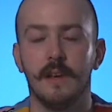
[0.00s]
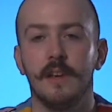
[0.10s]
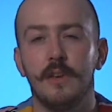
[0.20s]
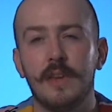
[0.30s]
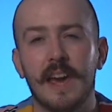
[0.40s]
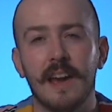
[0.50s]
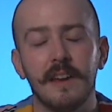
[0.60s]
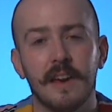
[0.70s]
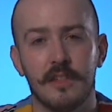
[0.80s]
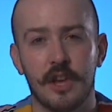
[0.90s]
You can't
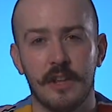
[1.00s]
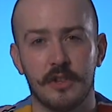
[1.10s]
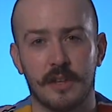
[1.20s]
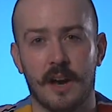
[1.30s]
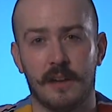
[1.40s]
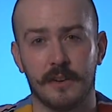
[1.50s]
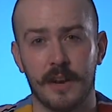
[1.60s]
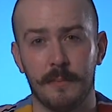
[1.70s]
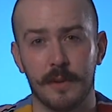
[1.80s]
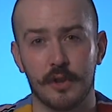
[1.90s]
change the color
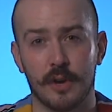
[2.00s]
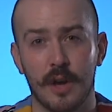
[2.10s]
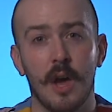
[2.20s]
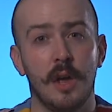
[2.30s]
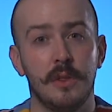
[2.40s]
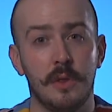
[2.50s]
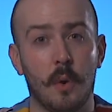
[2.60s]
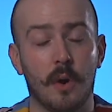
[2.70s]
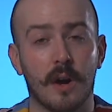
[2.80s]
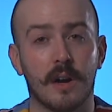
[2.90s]
temperature
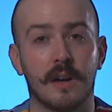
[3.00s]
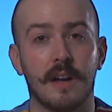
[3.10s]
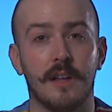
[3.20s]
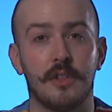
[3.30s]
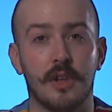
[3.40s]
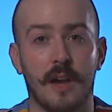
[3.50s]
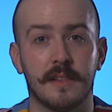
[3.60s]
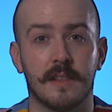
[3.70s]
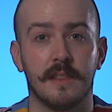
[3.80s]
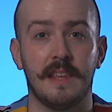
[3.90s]
nor
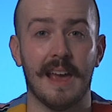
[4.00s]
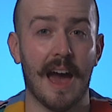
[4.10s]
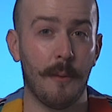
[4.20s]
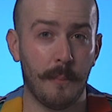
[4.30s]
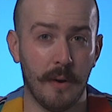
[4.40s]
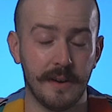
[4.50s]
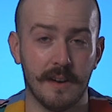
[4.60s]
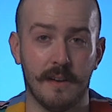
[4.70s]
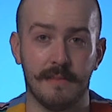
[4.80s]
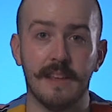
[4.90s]
adjust the output
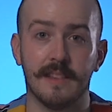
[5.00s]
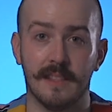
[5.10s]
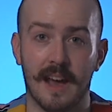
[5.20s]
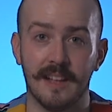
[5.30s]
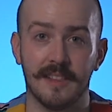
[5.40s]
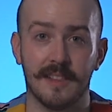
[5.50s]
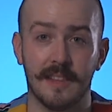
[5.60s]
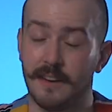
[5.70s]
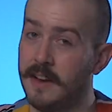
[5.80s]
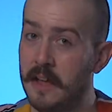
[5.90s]
of these lights.
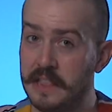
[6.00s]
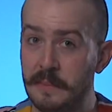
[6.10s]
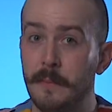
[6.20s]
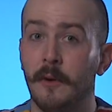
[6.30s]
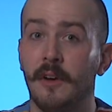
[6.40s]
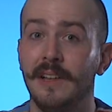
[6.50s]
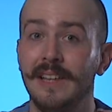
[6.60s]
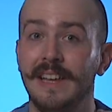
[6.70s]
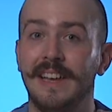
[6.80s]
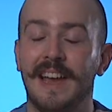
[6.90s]
They're not dimmable
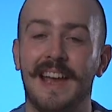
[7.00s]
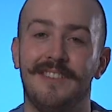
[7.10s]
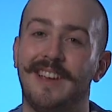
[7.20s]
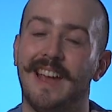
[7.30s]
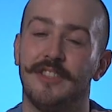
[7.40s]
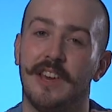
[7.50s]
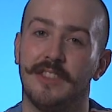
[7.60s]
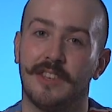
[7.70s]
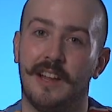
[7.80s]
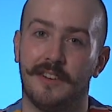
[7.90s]
and you can't change
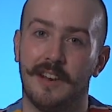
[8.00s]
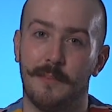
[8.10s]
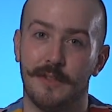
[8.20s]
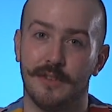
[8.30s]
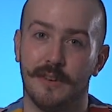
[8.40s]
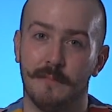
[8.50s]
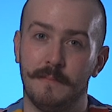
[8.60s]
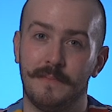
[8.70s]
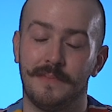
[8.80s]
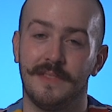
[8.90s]
the color temperature.
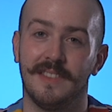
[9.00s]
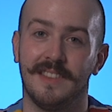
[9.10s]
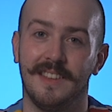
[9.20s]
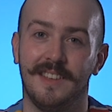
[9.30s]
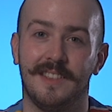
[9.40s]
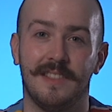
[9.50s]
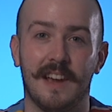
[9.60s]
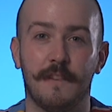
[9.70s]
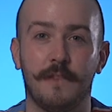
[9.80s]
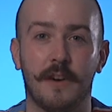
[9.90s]
So
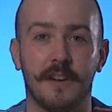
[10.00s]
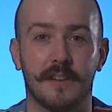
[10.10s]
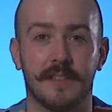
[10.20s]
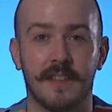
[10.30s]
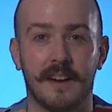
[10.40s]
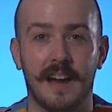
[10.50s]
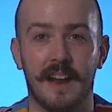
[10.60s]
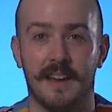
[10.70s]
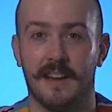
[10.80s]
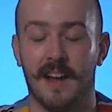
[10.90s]
therefore, you're stuck at
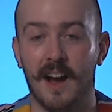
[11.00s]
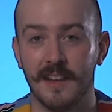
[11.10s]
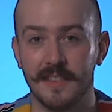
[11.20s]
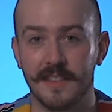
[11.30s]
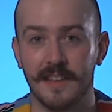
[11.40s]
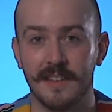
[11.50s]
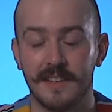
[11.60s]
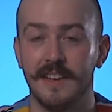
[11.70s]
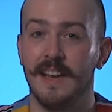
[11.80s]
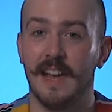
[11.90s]
a constant
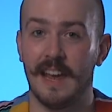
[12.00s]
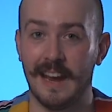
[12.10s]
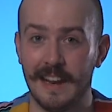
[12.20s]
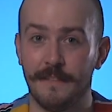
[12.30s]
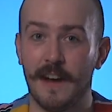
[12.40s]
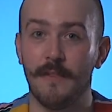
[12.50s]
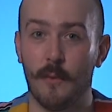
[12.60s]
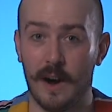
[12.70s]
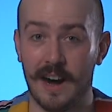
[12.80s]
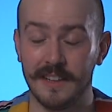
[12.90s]

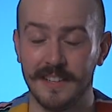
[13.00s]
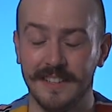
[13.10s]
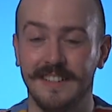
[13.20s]
85-watt,